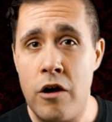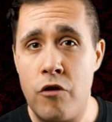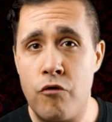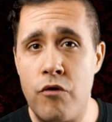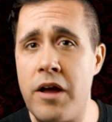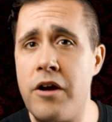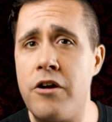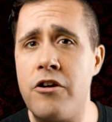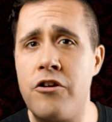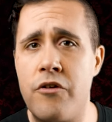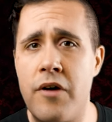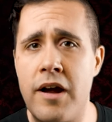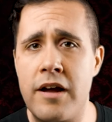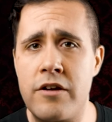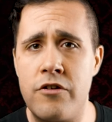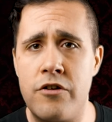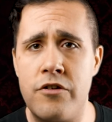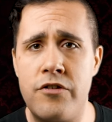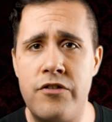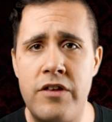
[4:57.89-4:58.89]

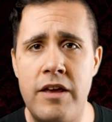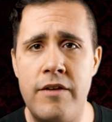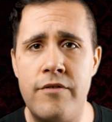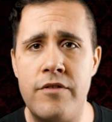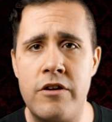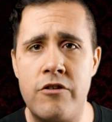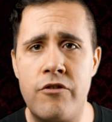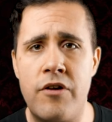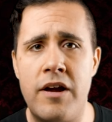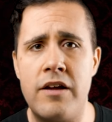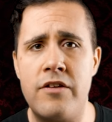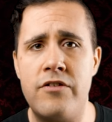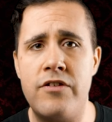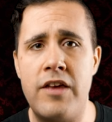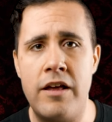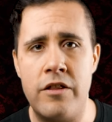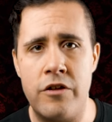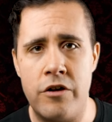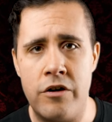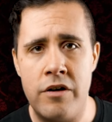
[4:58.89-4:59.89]
Writer-director Stephen Craig
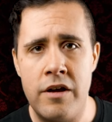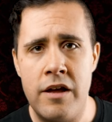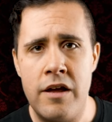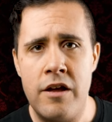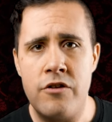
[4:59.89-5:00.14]
Zahler